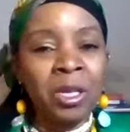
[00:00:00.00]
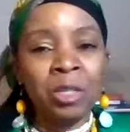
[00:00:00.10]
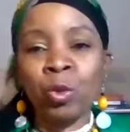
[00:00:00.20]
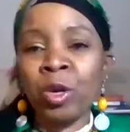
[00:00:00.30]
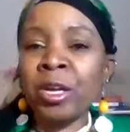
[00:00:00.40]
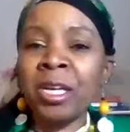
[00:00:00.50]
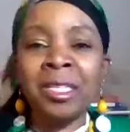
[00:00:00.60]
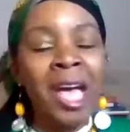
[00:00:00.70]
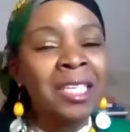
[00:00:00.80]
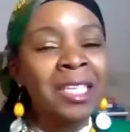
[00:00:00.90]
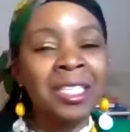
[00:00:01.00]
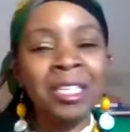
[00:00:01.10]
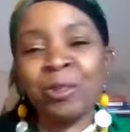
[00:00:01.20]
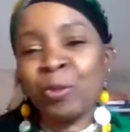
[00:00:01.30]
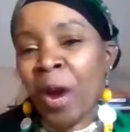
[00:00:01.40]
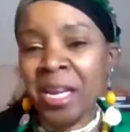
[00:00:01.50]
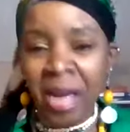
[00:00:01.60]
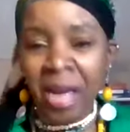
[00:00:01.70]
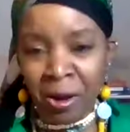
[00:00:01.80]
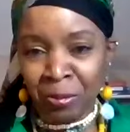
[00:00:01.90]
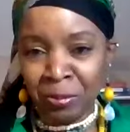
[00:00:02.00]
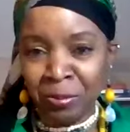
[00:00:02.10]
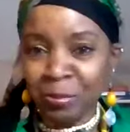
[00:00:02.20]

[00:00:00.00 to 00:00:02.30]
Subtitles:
Because we're in tax season right now,